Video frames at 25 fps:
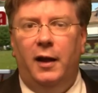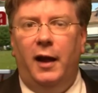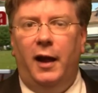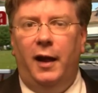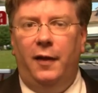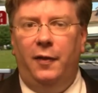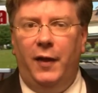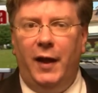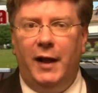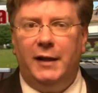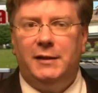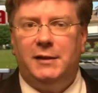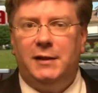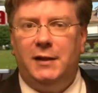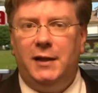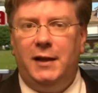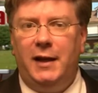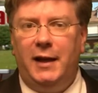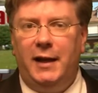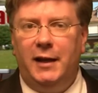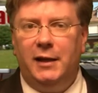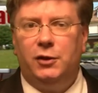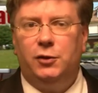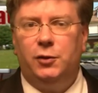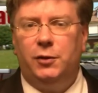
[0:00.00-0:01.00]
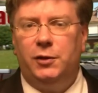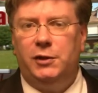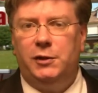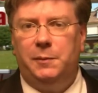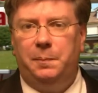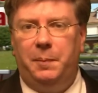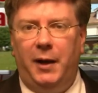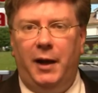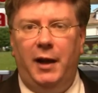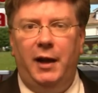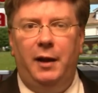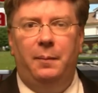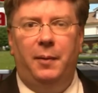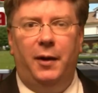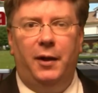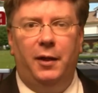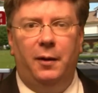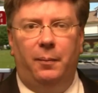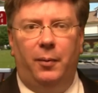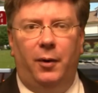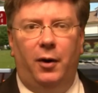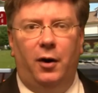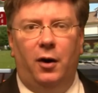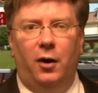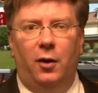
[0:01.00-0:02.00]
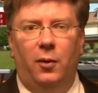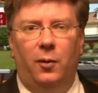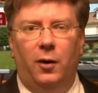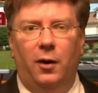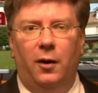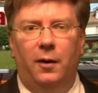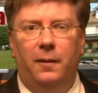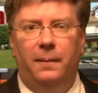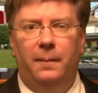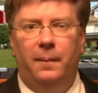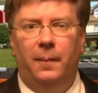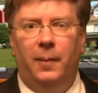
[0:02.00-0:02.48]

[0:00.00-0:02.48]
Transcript: and that's the interest paid by the borrower.